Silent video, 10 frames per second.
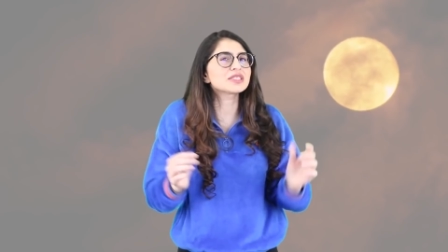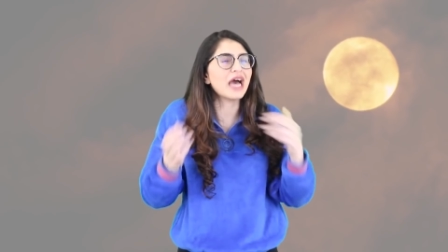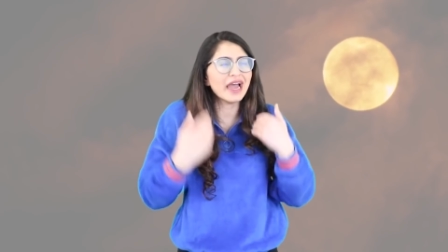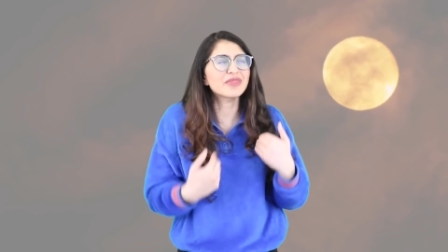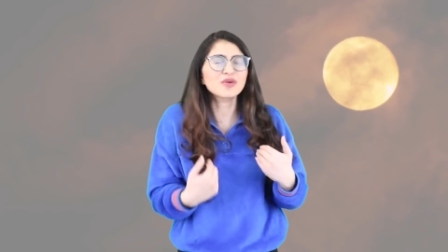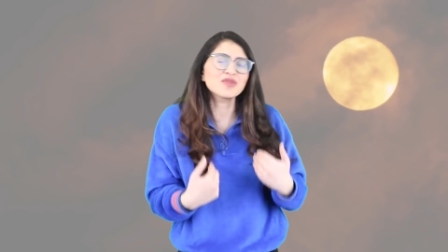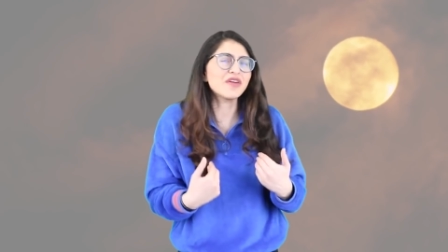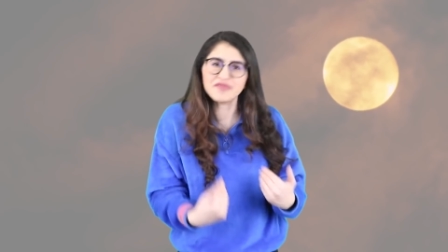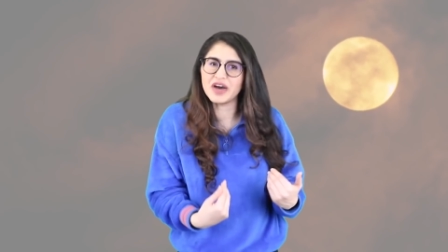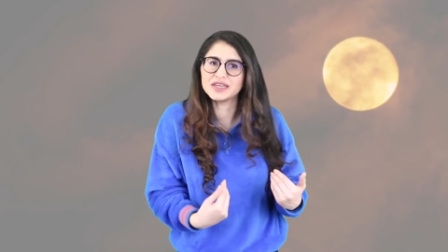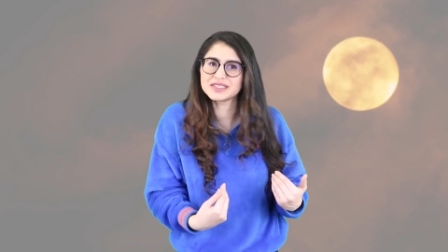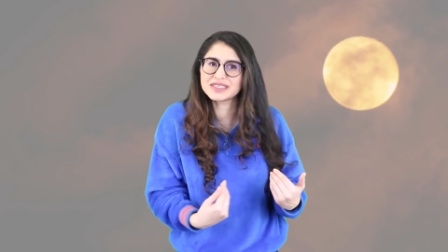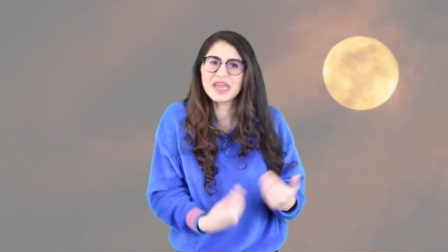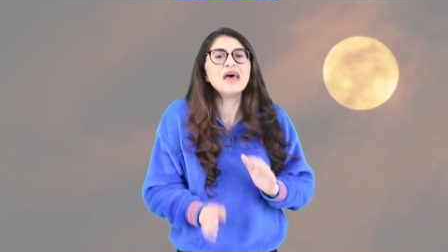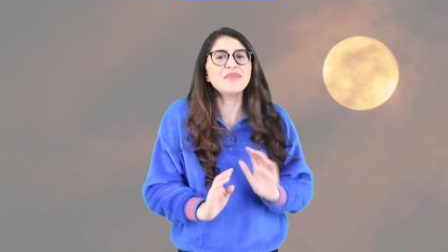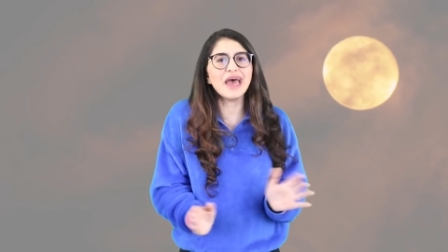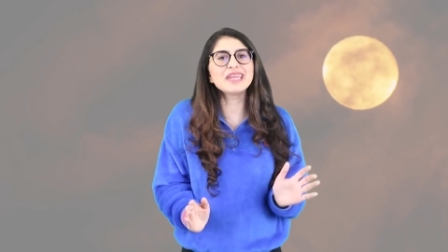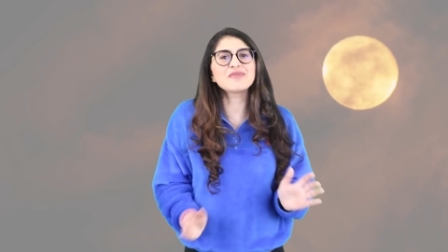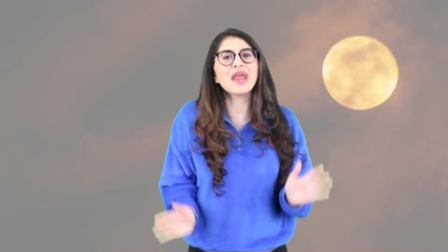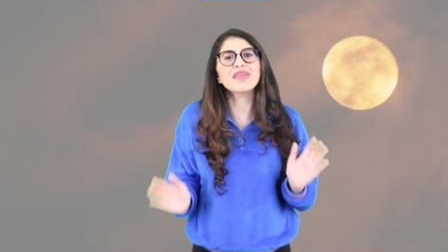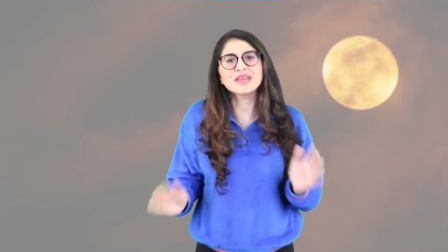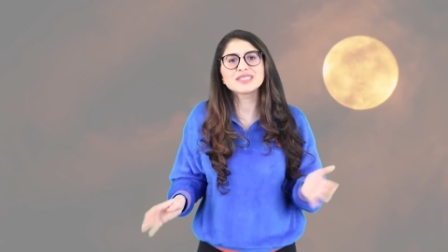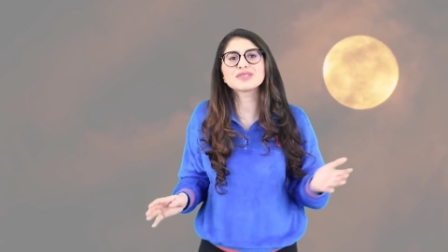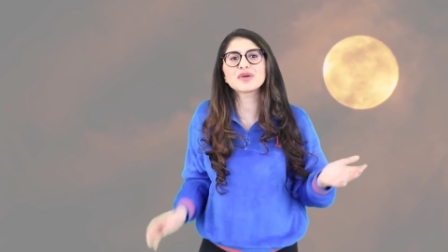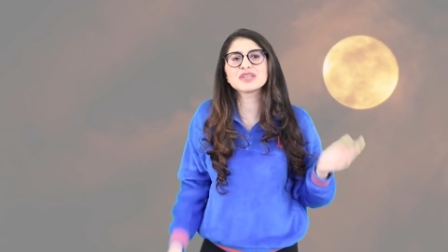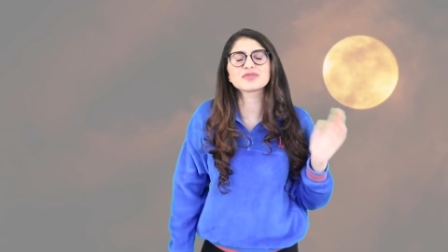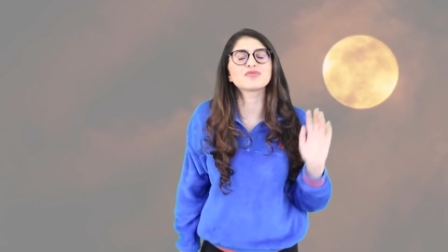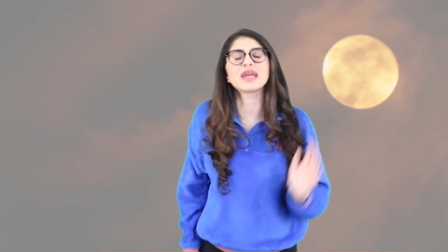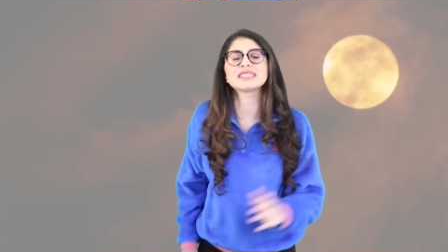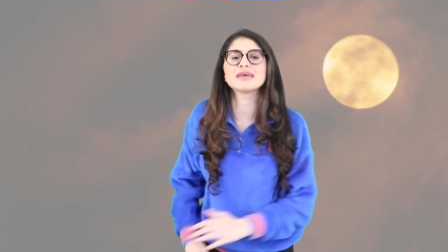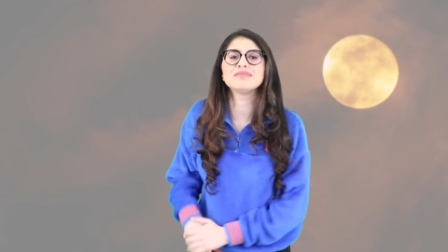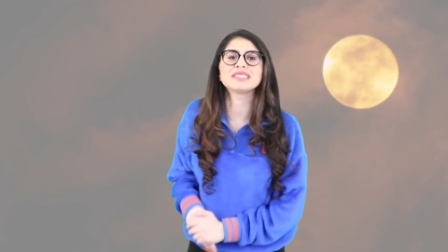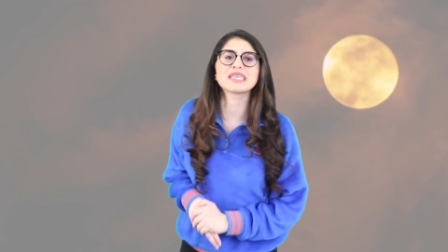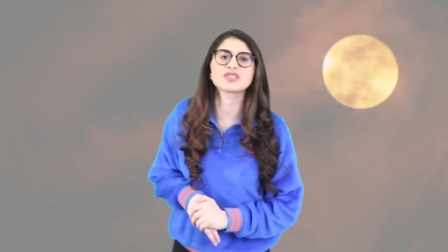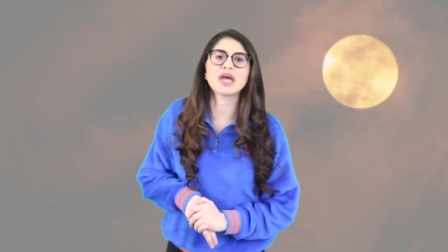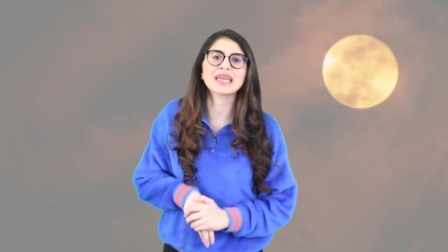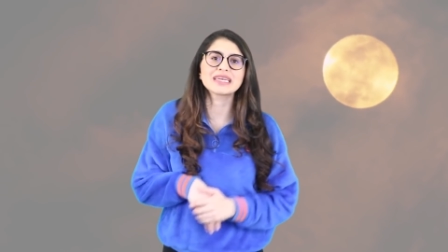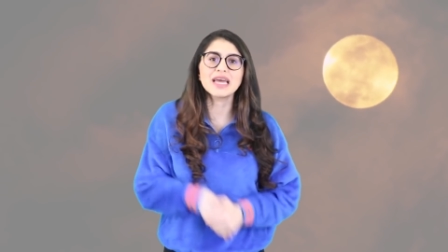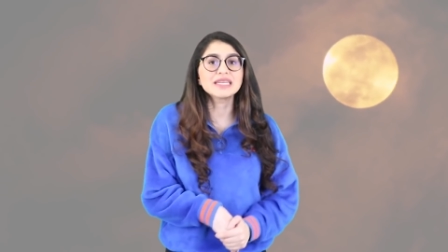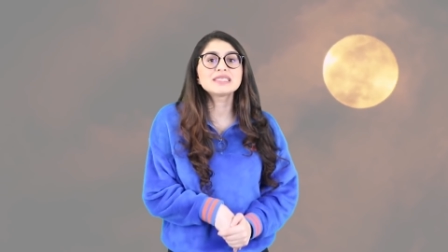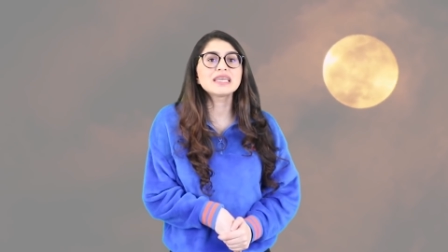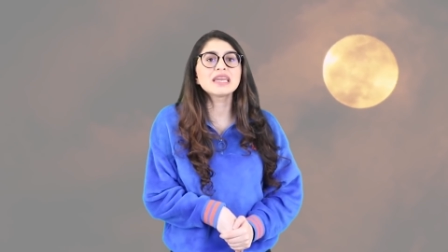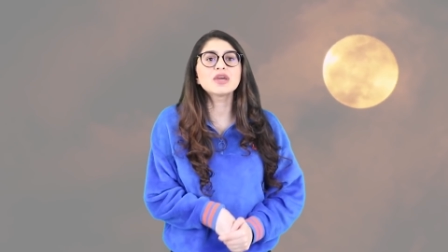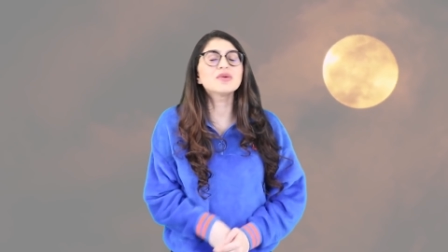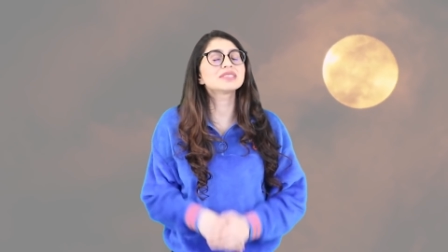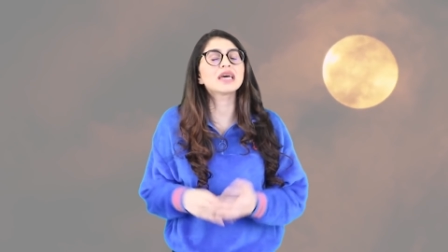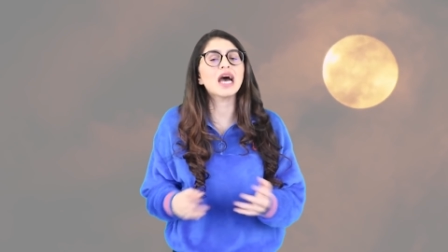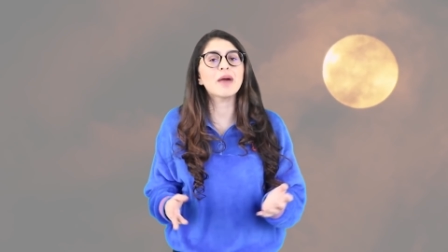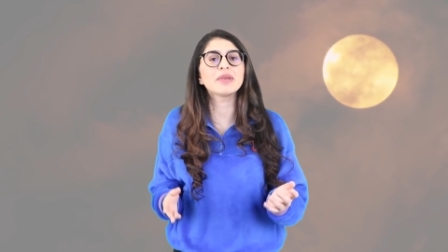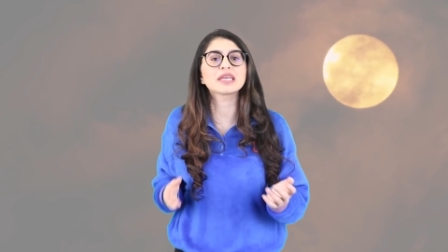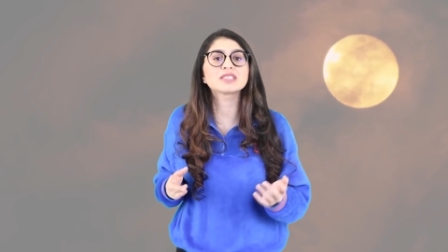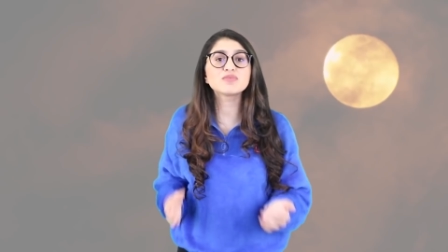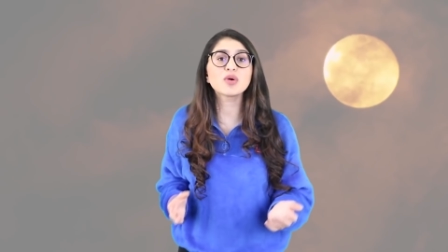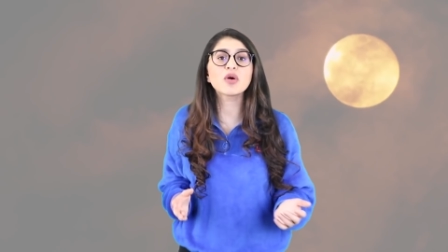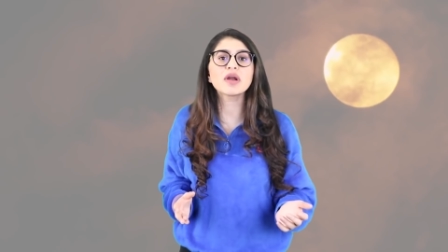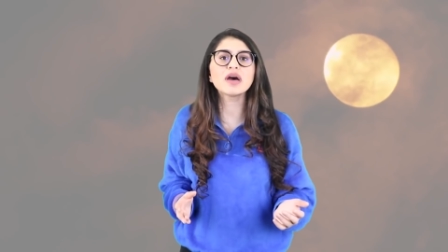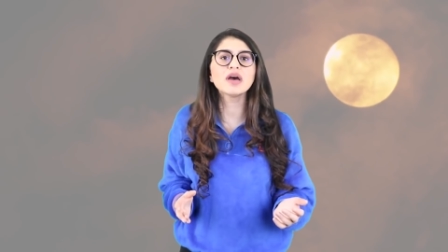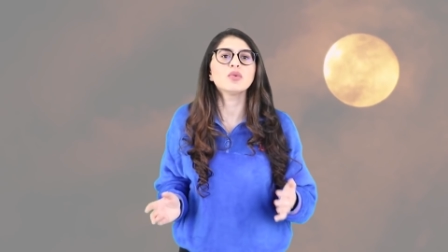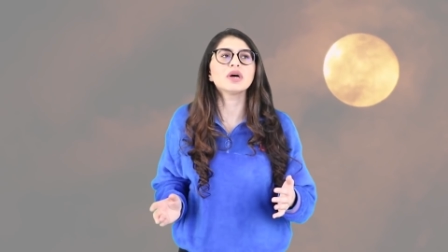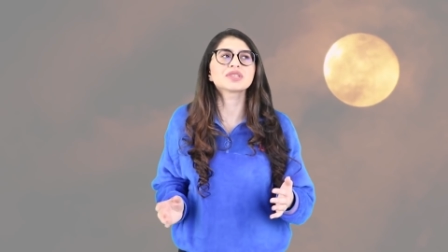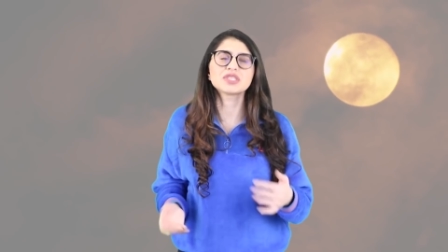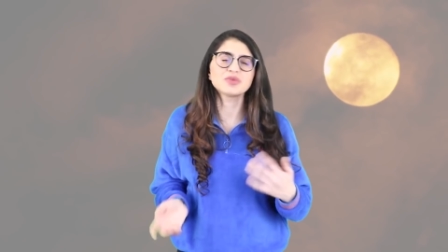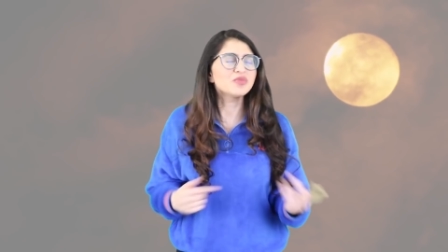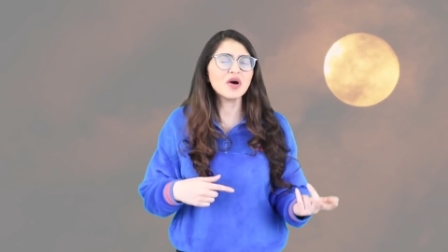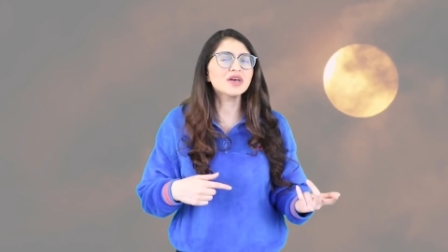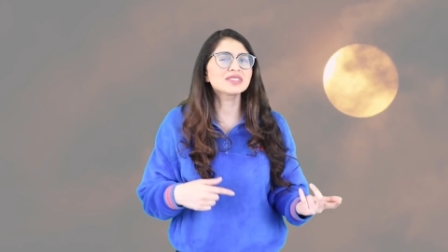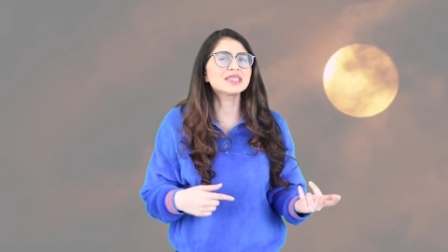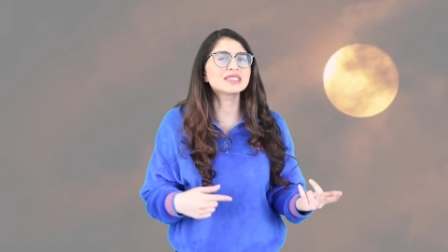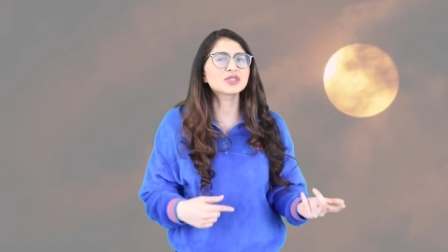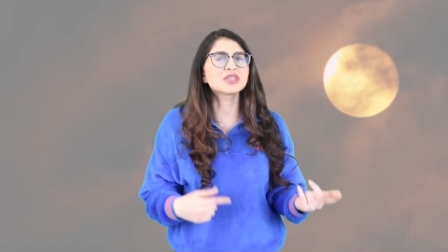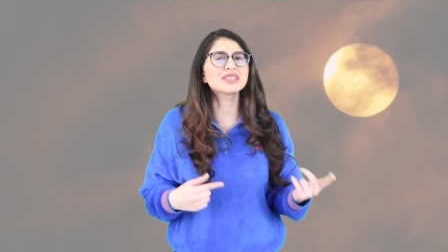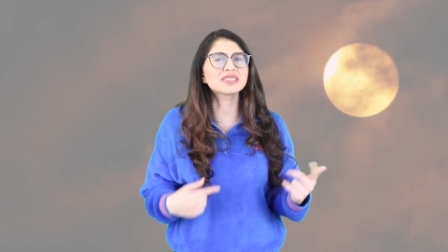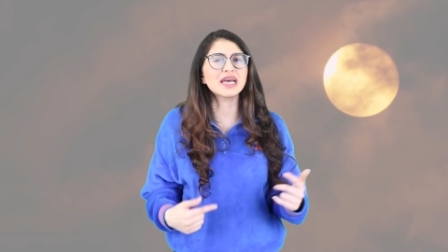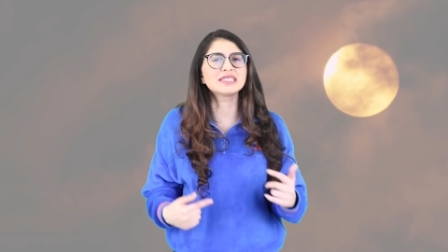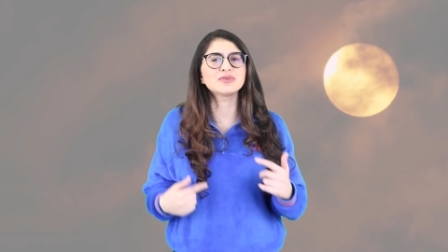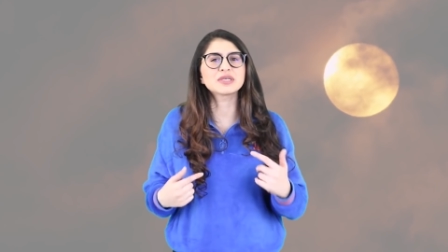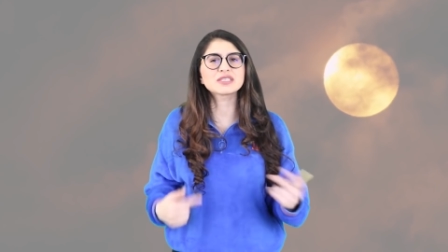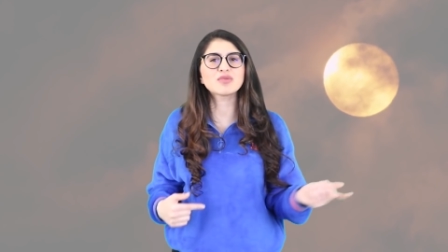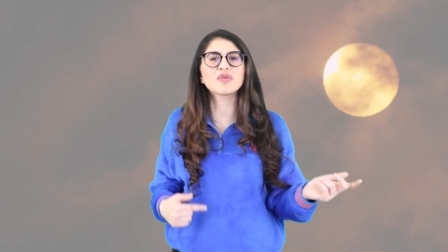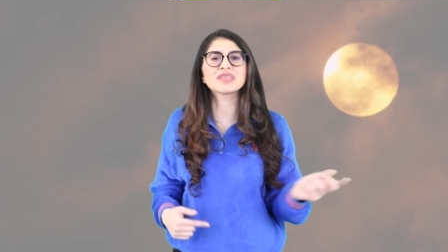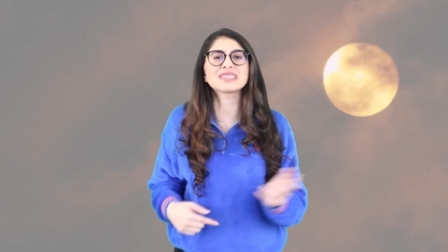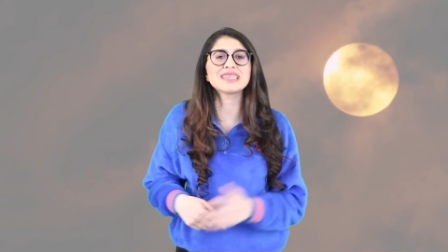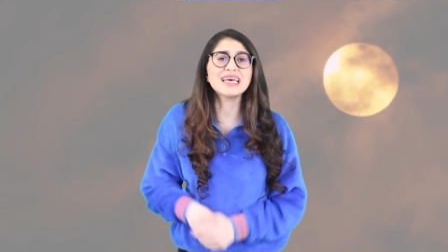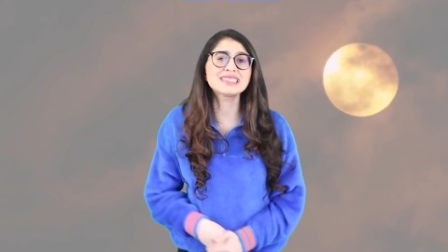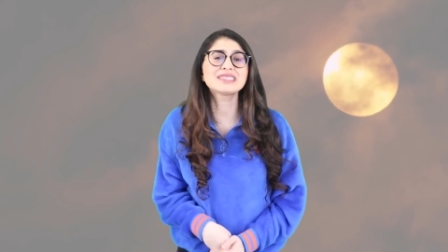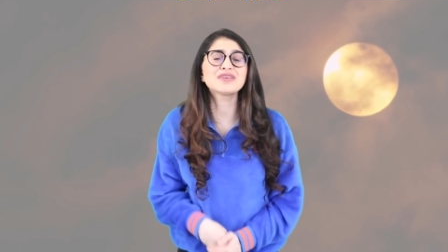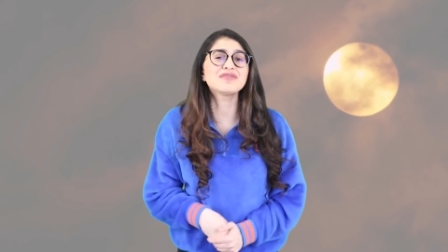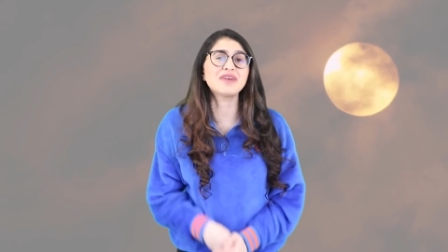because I thought of it first. But anyway, this story is from Redditor Mystic Dragon 19, who is an urban explorer. Well, she was until she decided to explore the Celestial